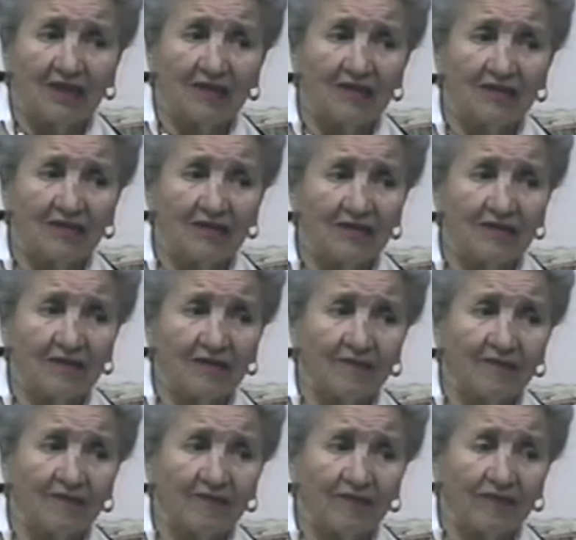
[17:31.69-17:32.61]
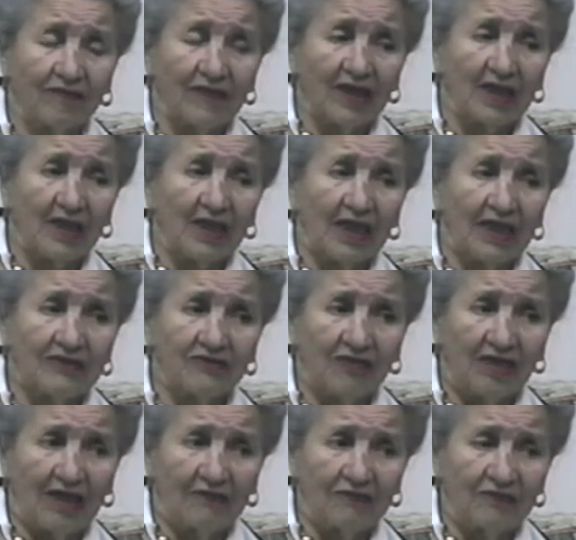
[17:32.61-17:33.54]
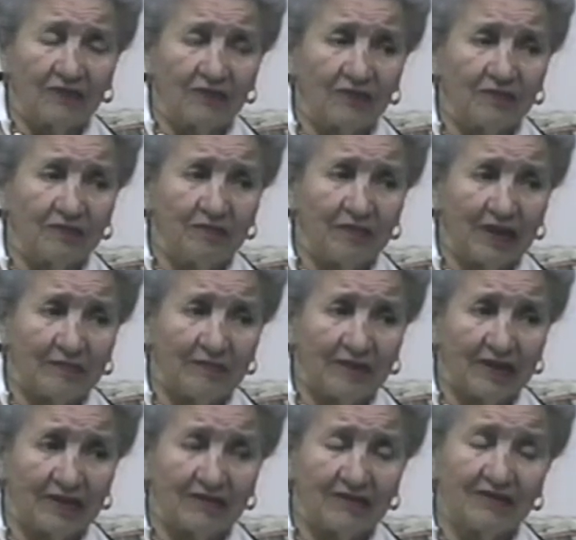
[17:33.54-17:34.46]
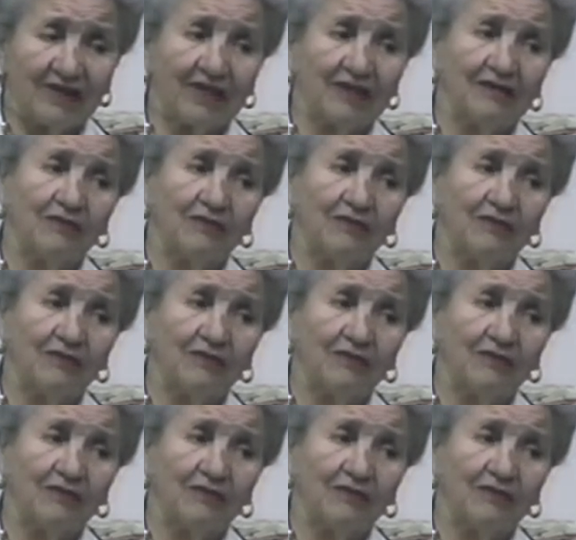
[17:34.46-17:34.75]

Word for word: and I traveled with my parents.